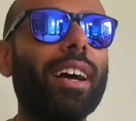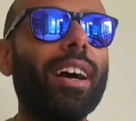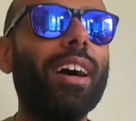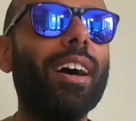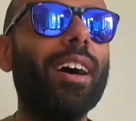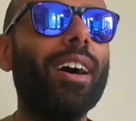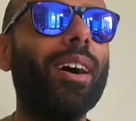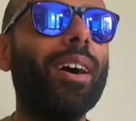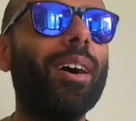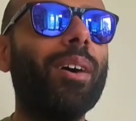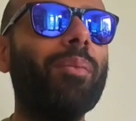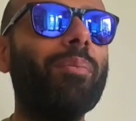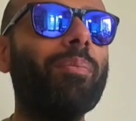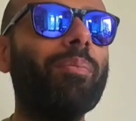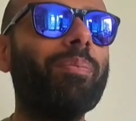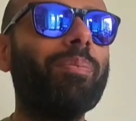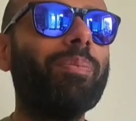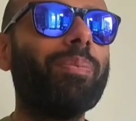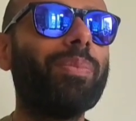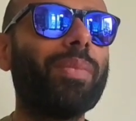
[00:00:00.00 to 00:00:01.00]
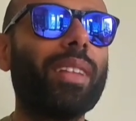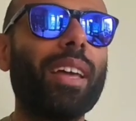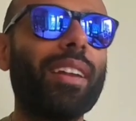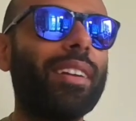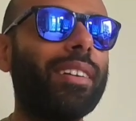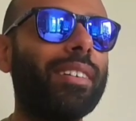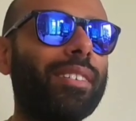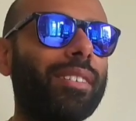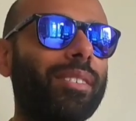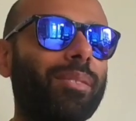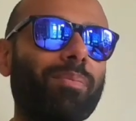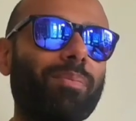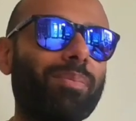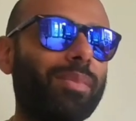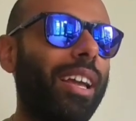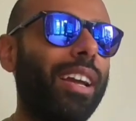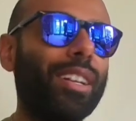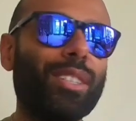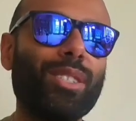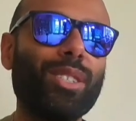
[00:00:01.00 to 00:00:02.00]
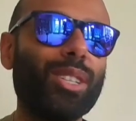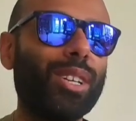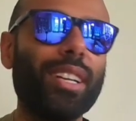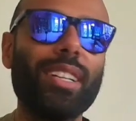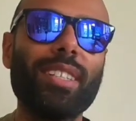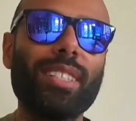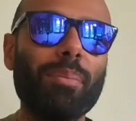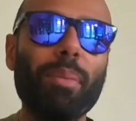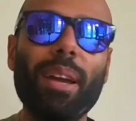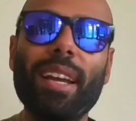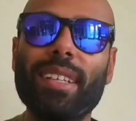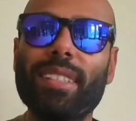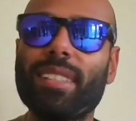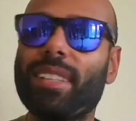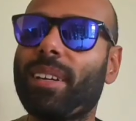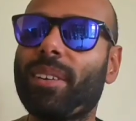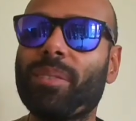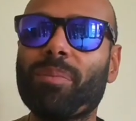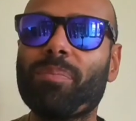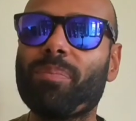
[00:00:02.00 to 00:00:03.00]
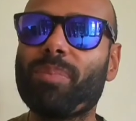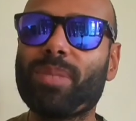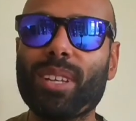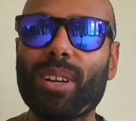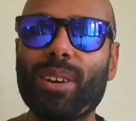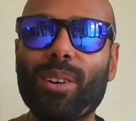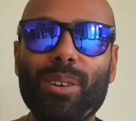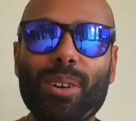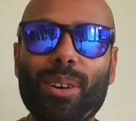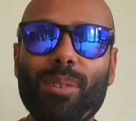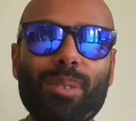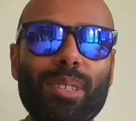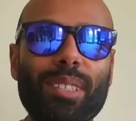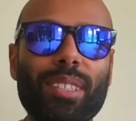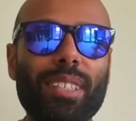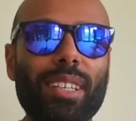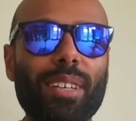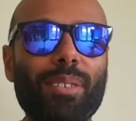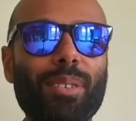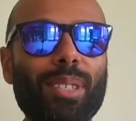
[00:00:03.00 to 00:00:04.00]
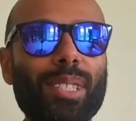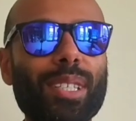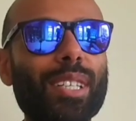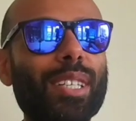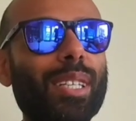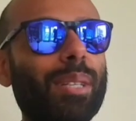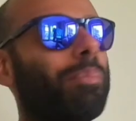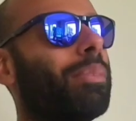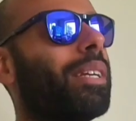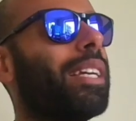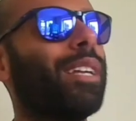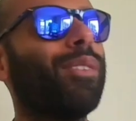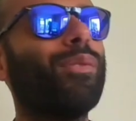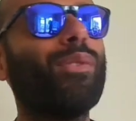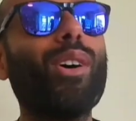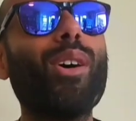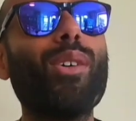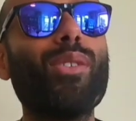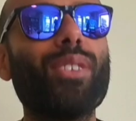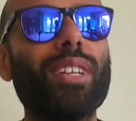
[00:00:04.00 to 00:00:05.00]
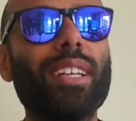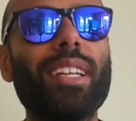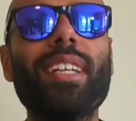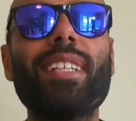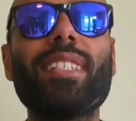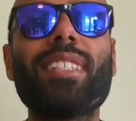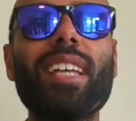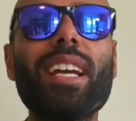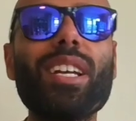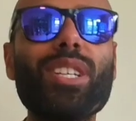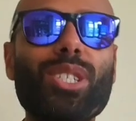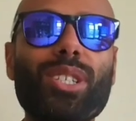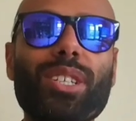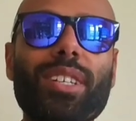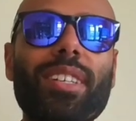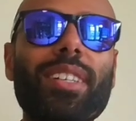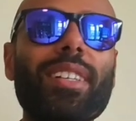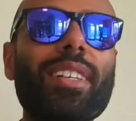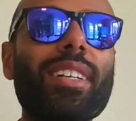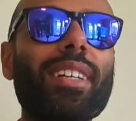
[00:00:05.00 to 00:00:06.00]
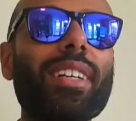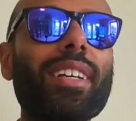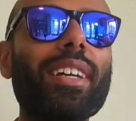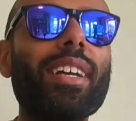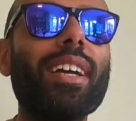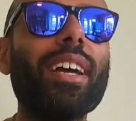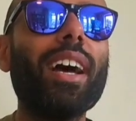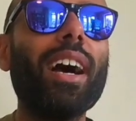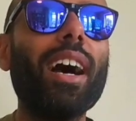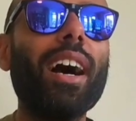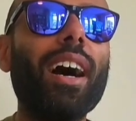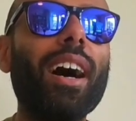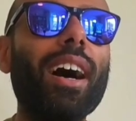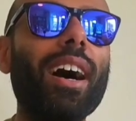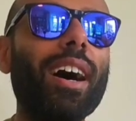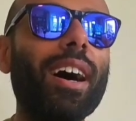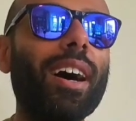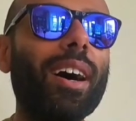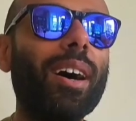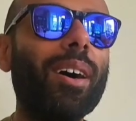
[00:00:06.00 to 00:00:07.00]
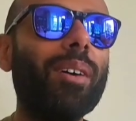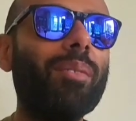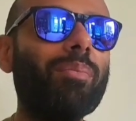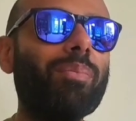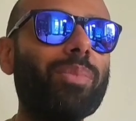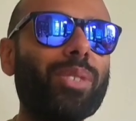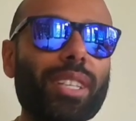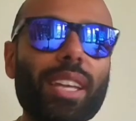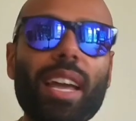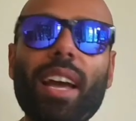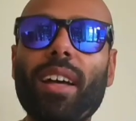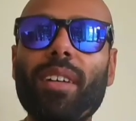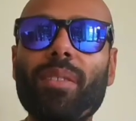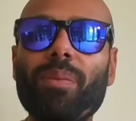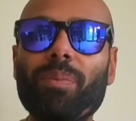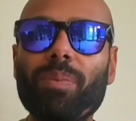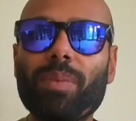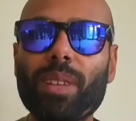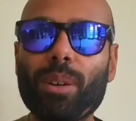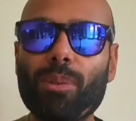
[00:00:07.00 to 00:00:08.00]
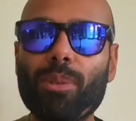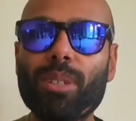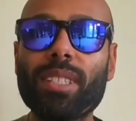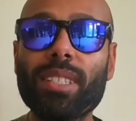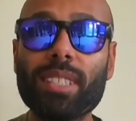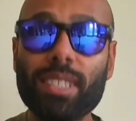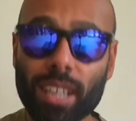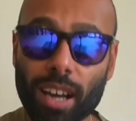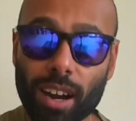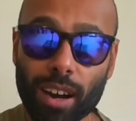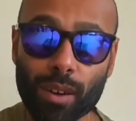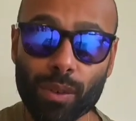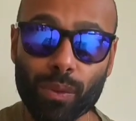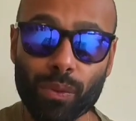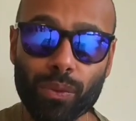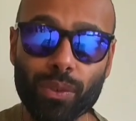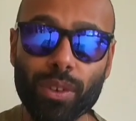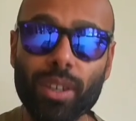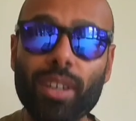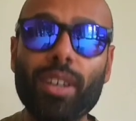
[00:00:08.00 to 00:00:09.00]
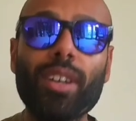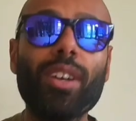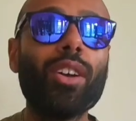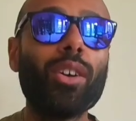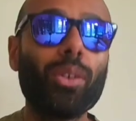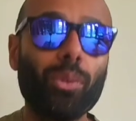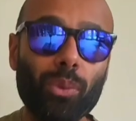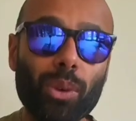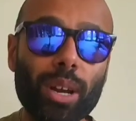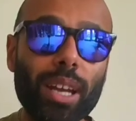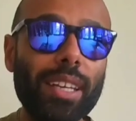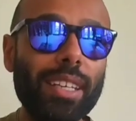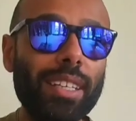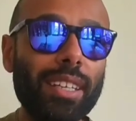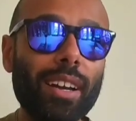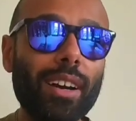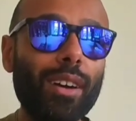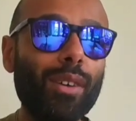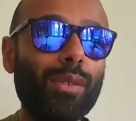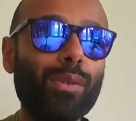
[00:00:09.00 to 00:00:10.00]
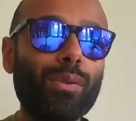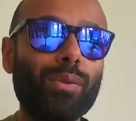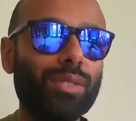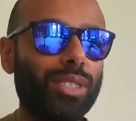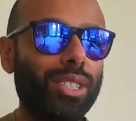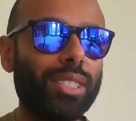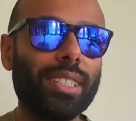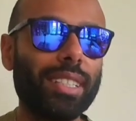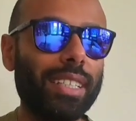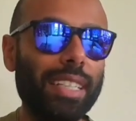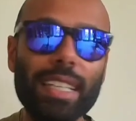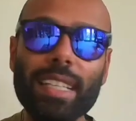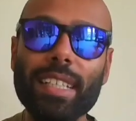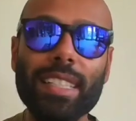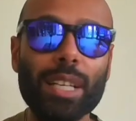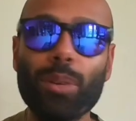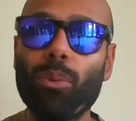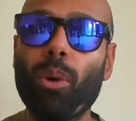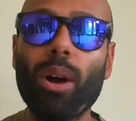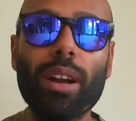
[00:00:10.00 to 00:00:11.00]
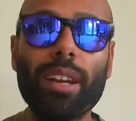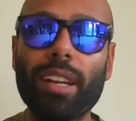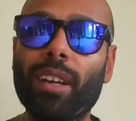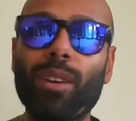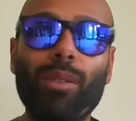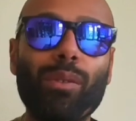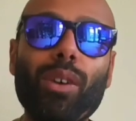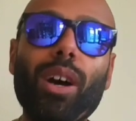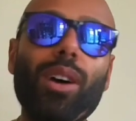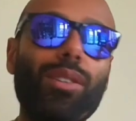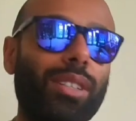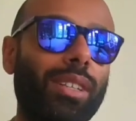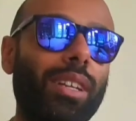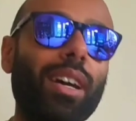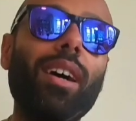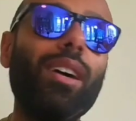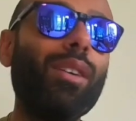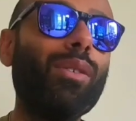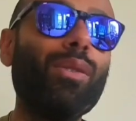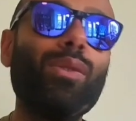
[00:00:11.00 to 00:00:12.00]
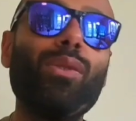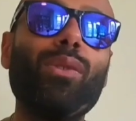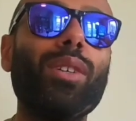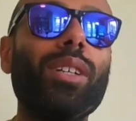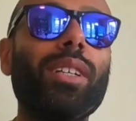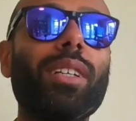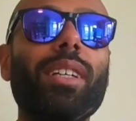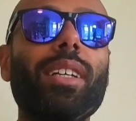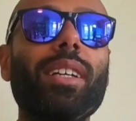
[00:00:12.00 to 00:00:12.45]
And yeah, Jullian's amazing, so it was good to be involved in his session. So yeah, it was tough, really tough. Just easy running felt tough.